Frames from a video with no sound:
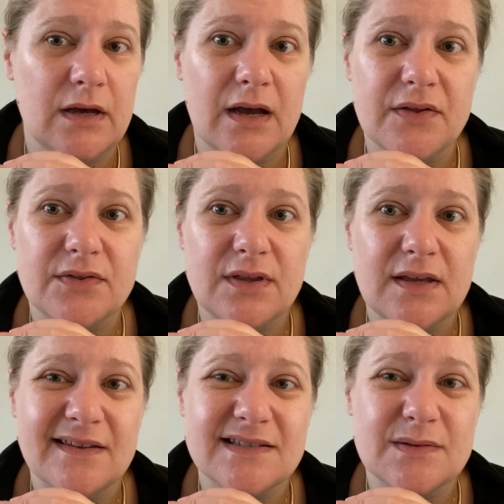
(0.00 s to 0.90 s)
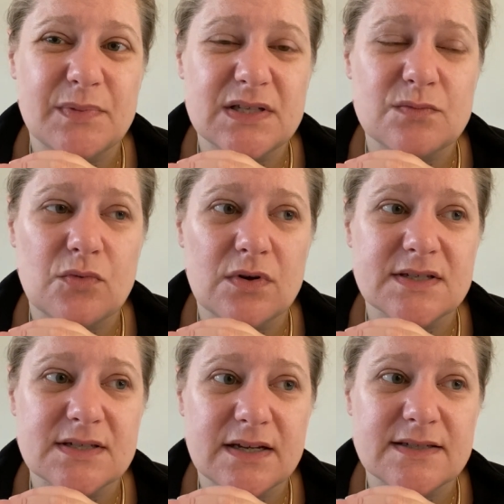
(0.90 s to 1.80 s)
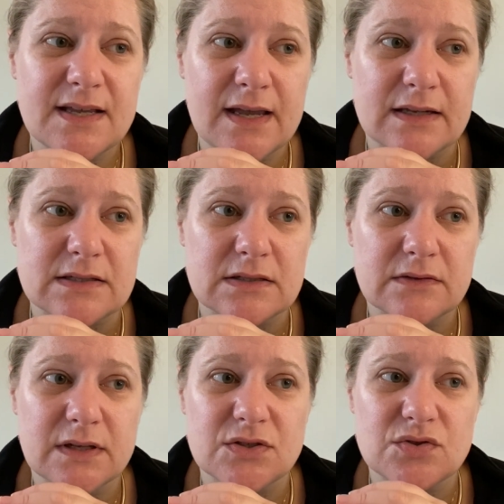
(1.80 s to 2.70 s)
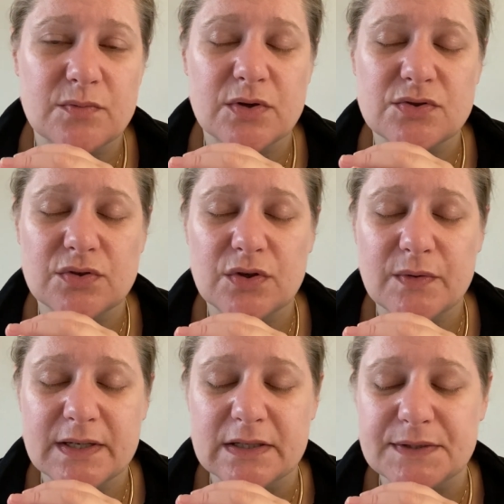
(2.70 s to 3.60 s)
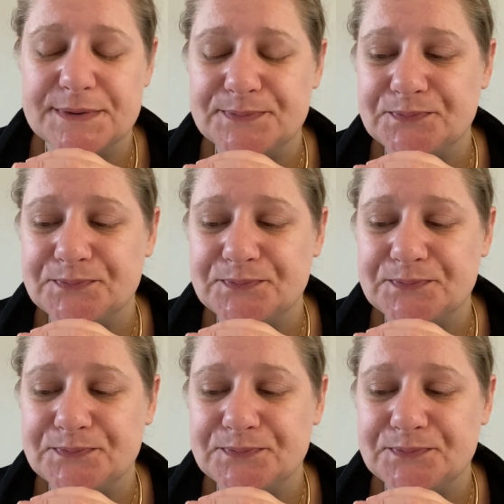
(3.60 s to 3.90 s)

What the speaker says: I think it's a bit smaller size head that's supposed to go in it.